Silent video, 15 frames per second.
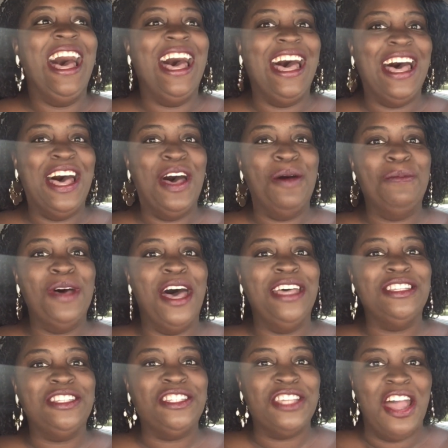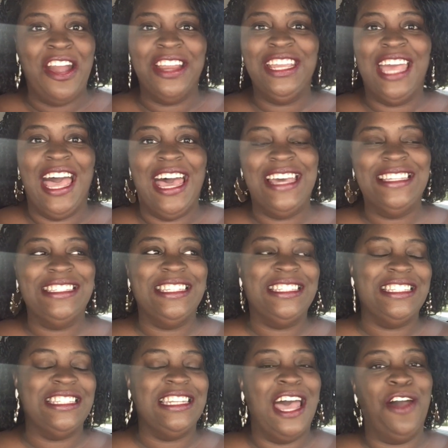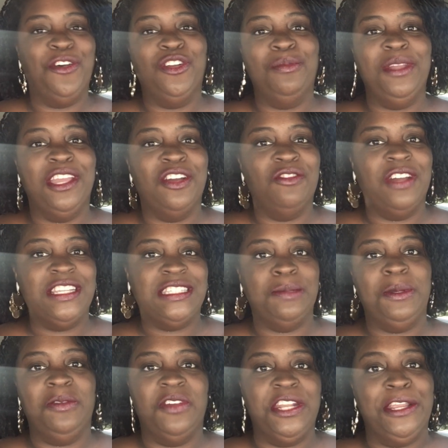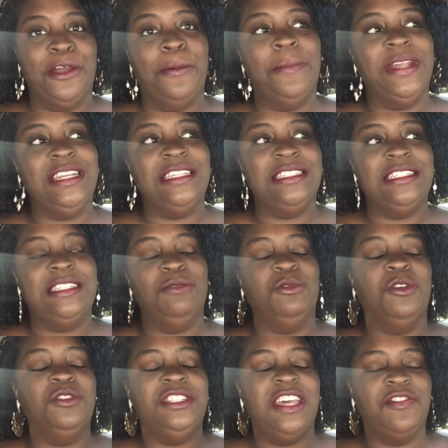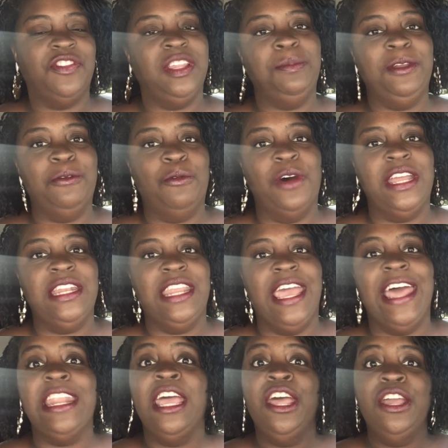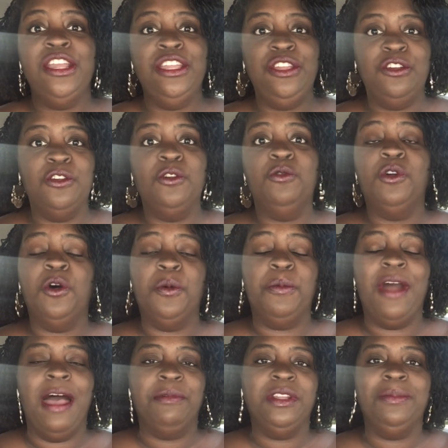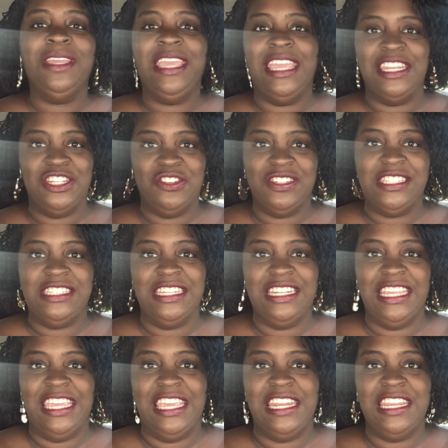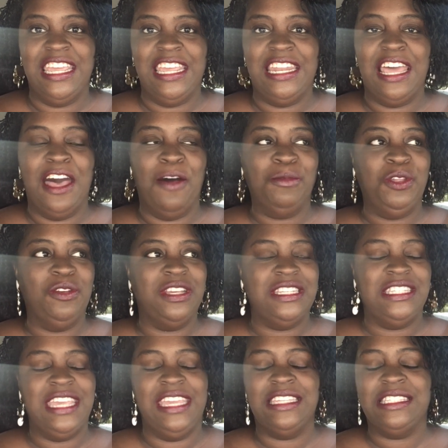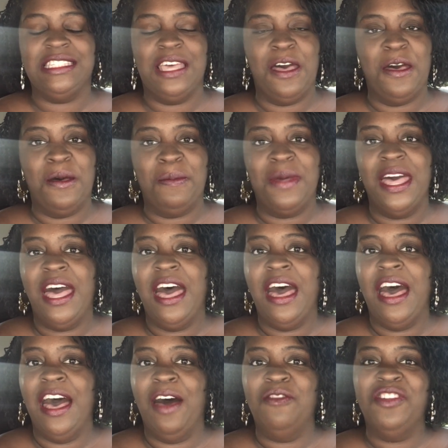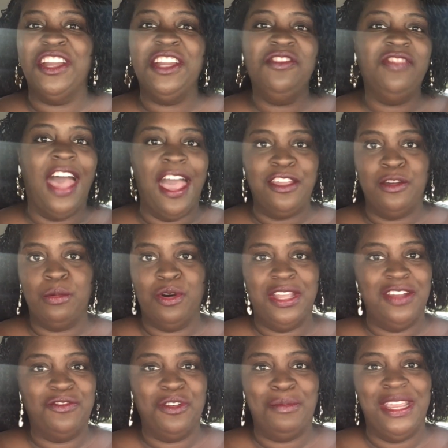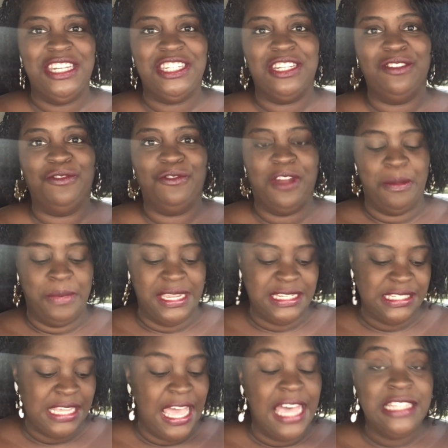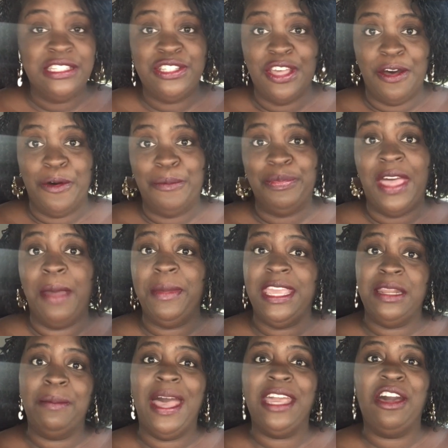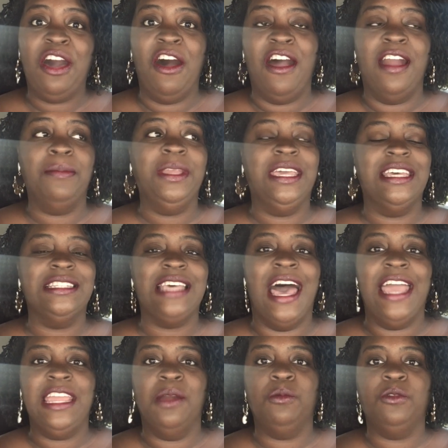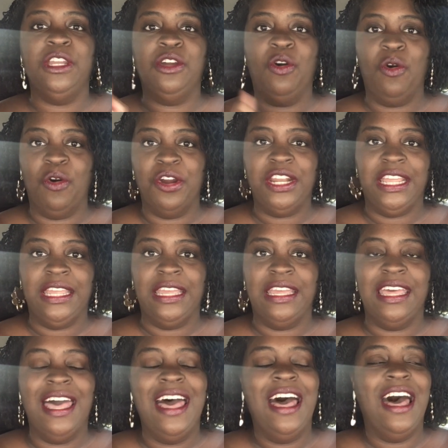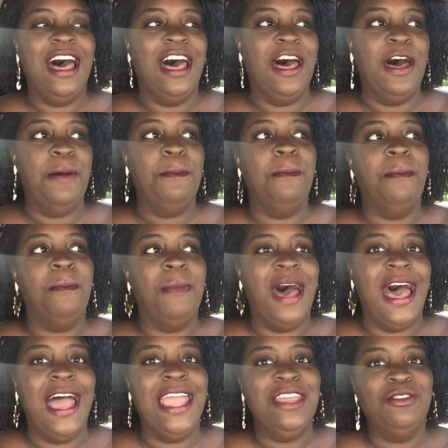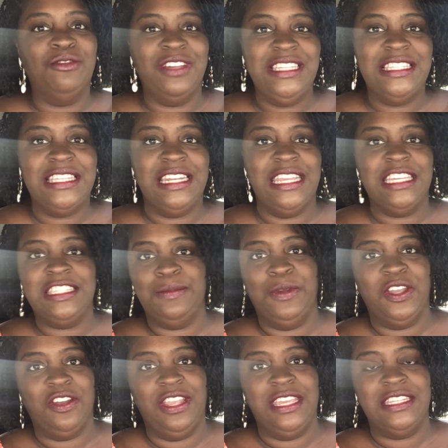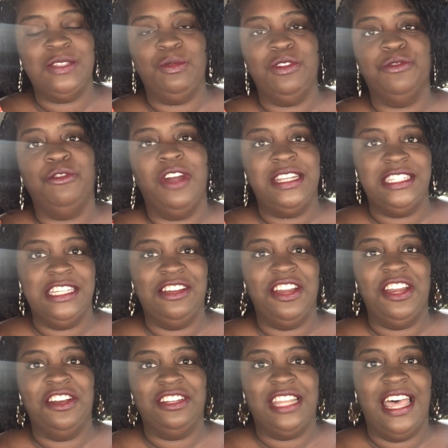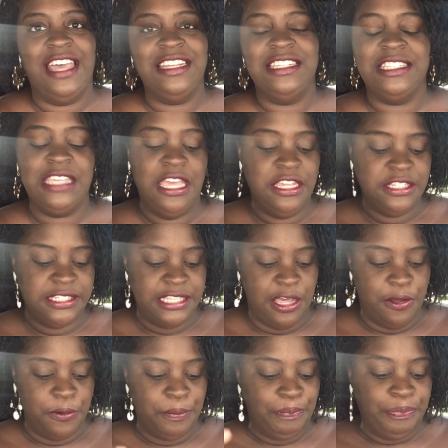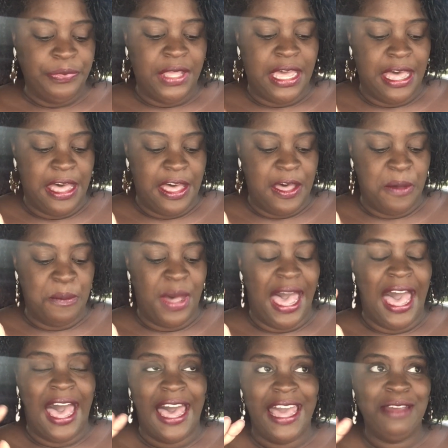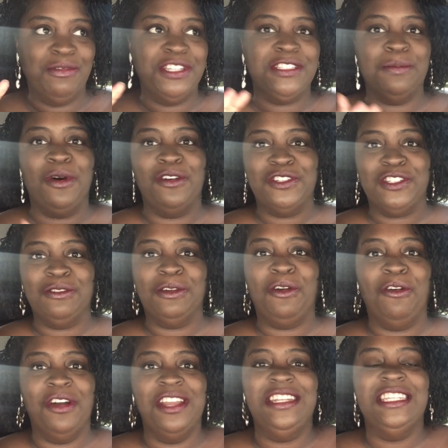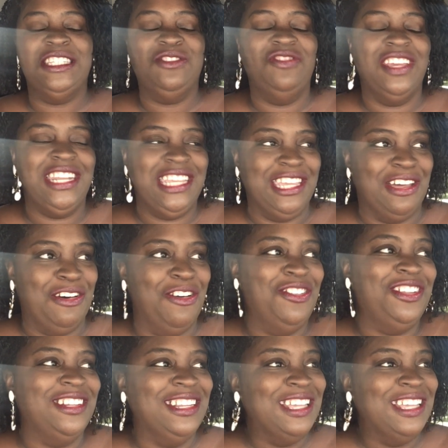um, sorry guys, this is not going to be a recipe video, but it will definitely be one that you will probably be interested in, and um, you can take some uh, very valuable information from it. So I'm in my car because I am recording um, my recent experience with Frontier Airlines. So um, I was supposed to record this video